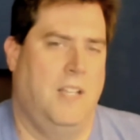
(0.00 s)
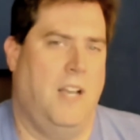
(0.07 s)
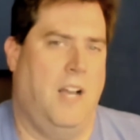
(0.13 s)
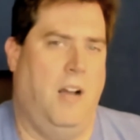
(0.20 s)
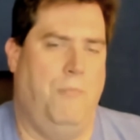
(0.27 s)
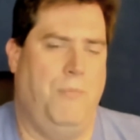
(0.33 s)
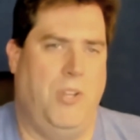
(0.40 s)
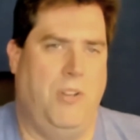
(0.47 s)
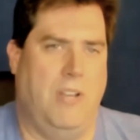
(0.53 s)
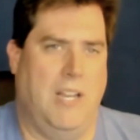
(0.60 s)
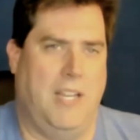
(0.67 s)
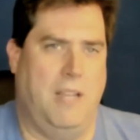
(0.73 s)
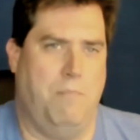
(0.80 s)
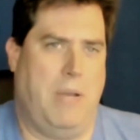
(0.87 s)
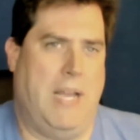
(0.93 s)
You got
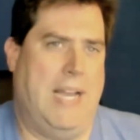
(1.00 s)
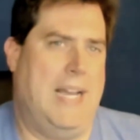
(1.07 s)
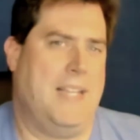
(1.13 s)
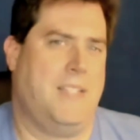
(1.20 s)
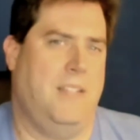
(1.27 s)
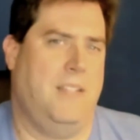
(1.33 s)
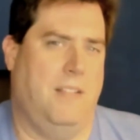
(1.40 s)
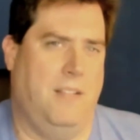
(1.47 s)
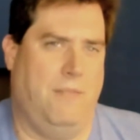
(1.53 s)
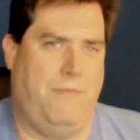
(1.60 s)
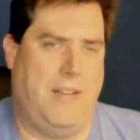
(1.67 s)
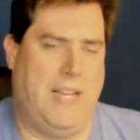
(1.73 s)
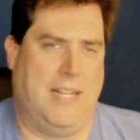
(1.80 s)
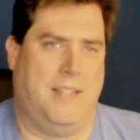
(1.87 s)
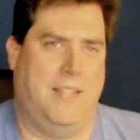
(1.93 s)
to get past the
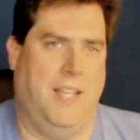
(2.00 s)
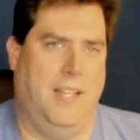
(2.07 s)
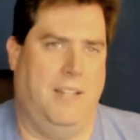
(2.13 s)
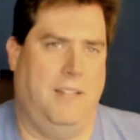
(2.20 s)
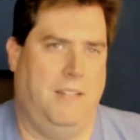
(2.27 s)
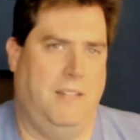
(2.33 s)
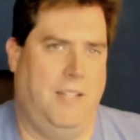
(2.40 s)
fact that,